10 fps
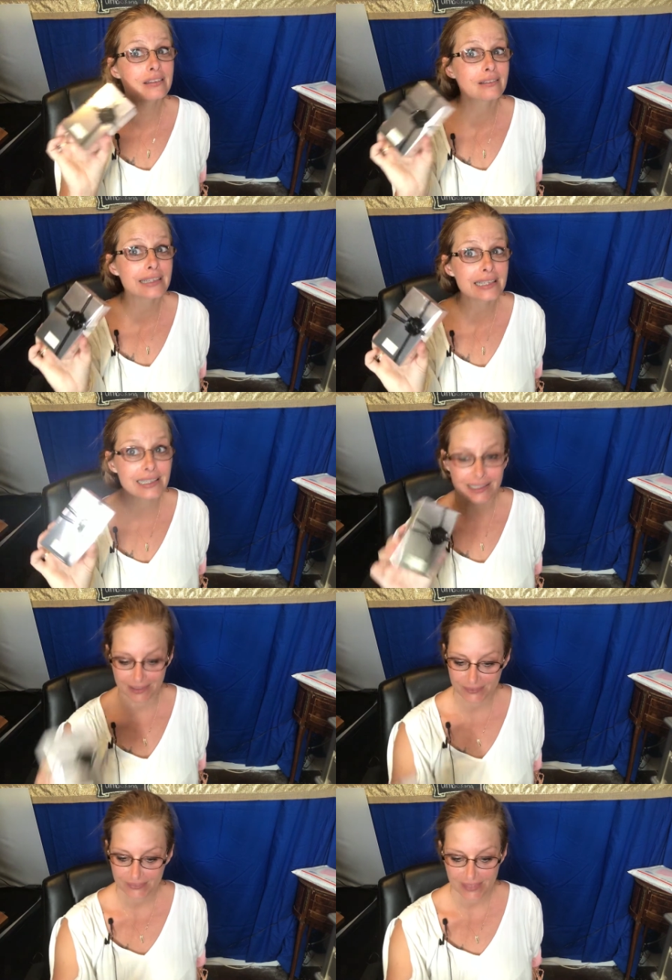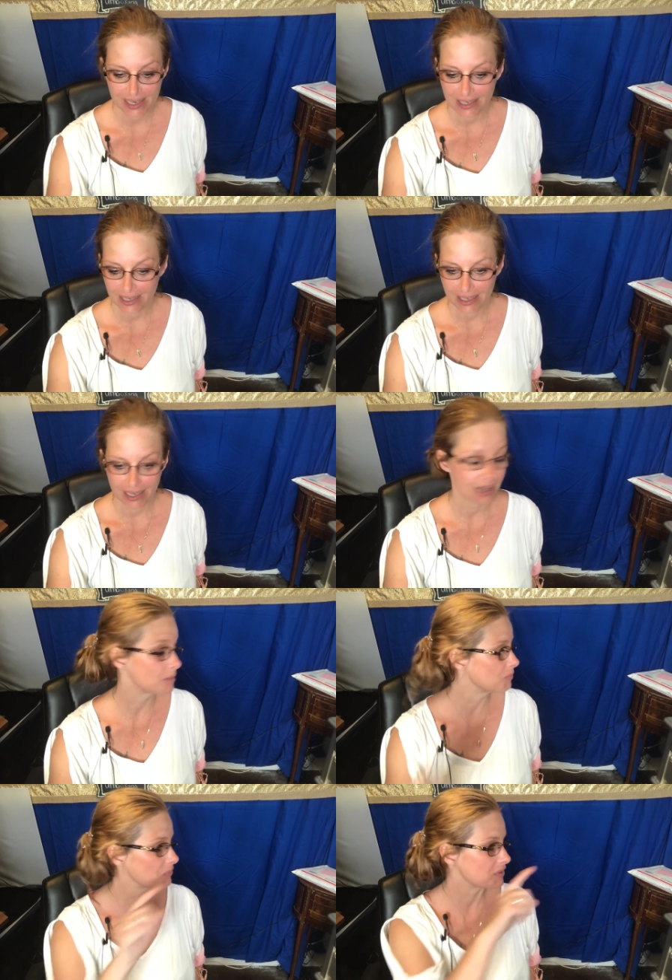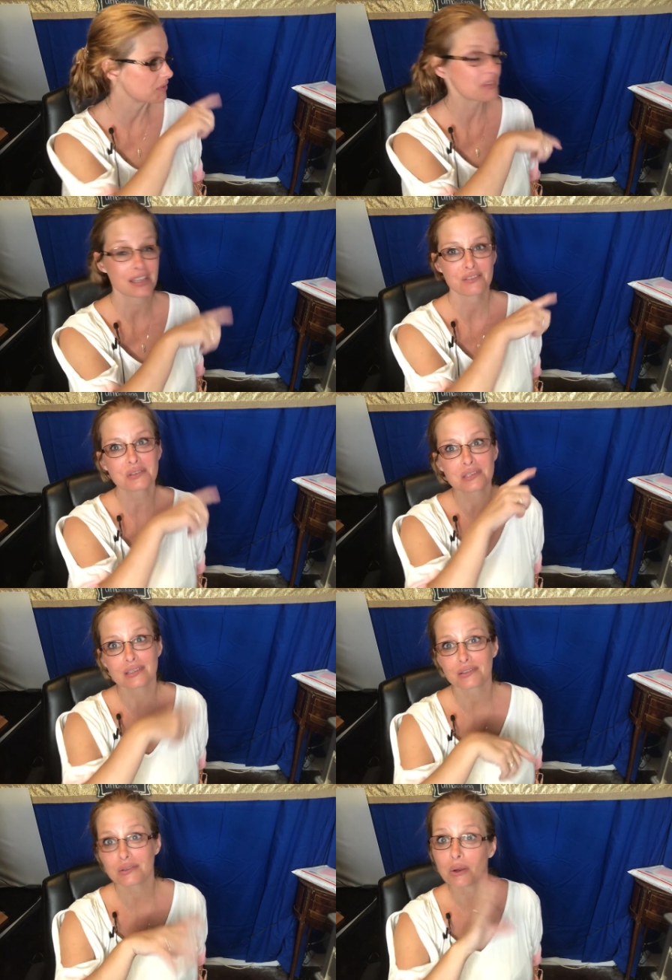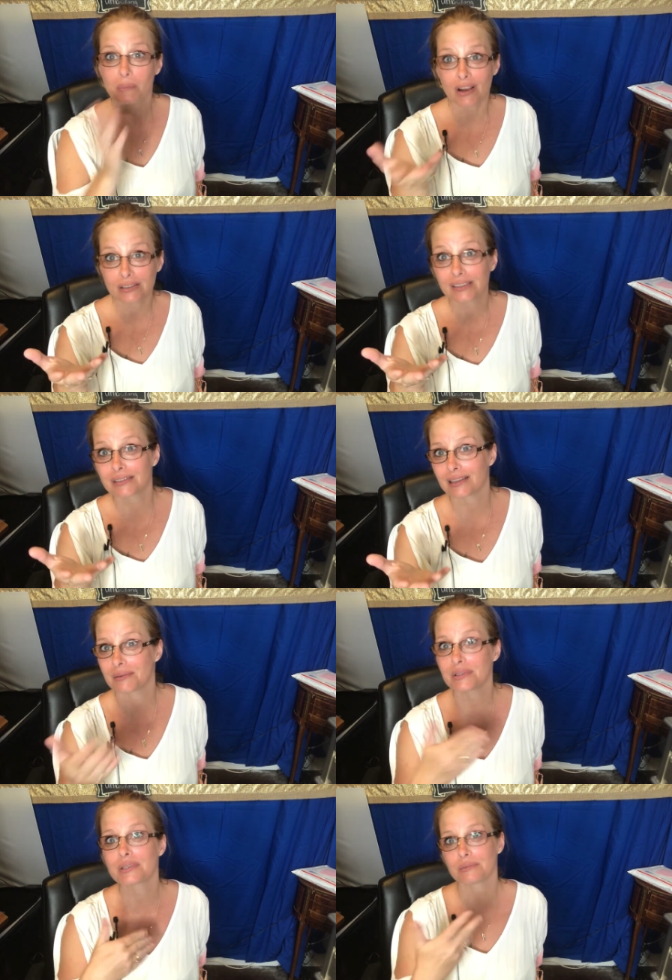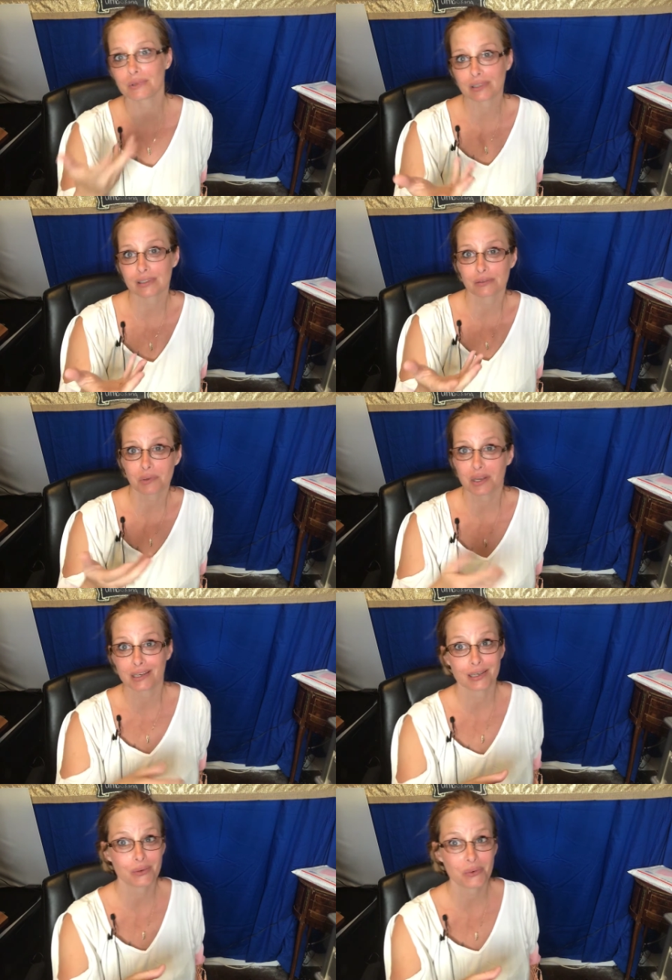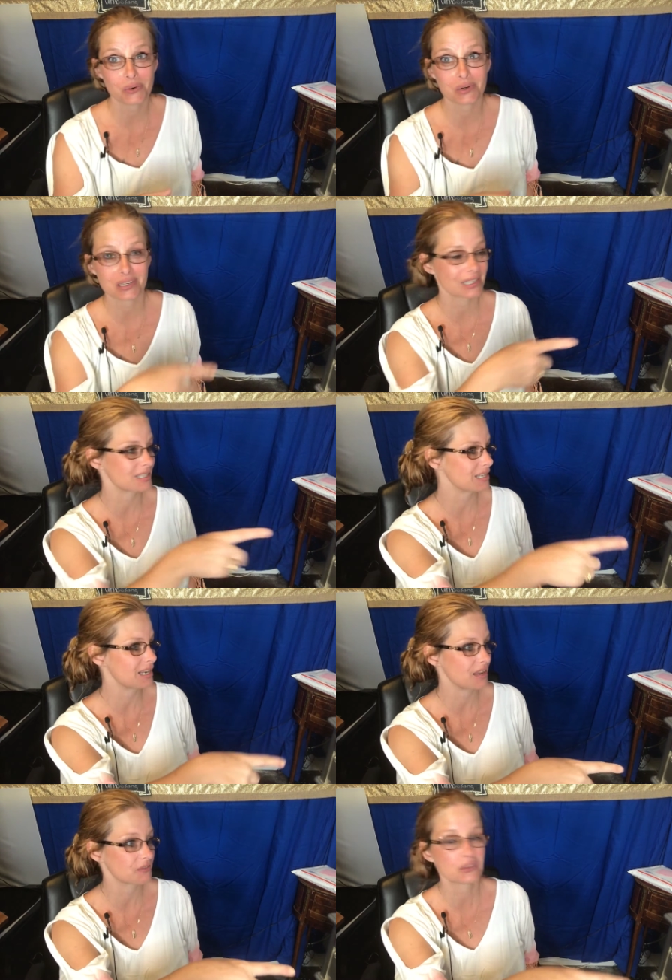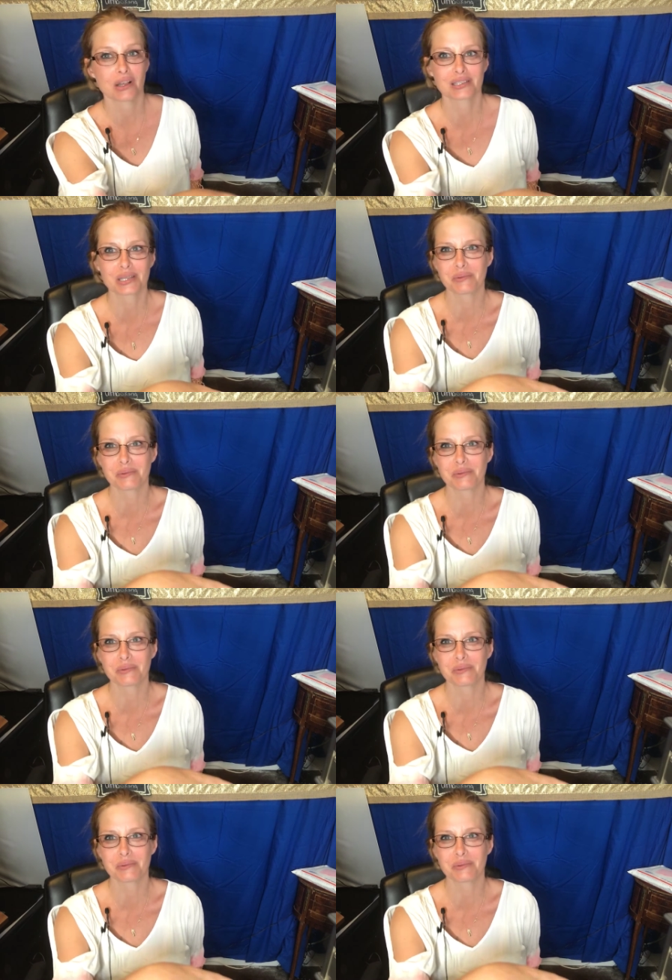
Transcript: three. Um, if that's what's in those other boxes, which I'm assuming because that's what I did order. It just doesn't have glossy